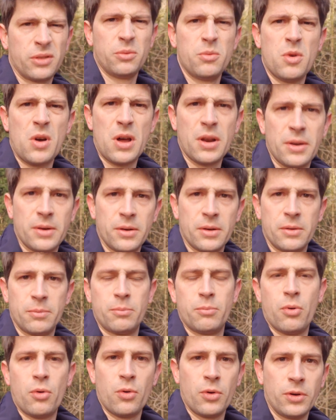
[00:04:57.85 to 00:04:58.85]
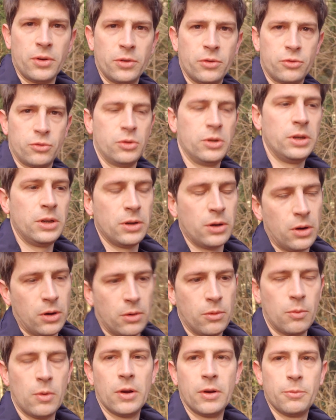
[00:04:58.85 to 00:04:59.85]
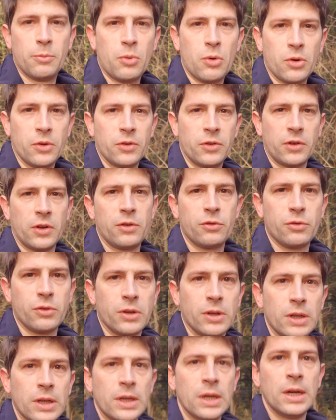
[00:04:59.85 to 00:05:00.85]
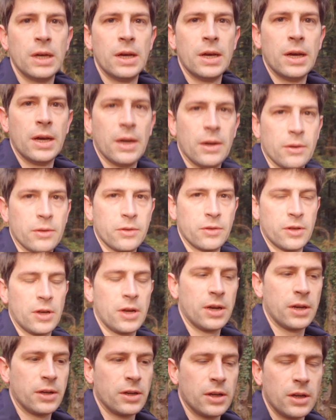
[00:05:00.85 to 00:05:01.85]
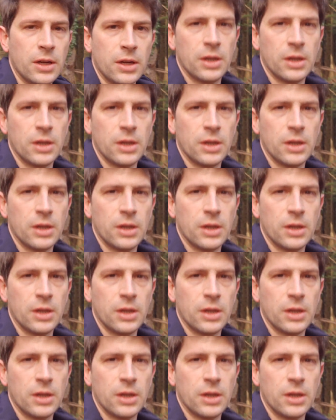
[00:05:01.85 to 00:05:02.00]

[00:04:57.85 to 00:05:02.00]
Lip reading: 1.3 or 1.7 outside,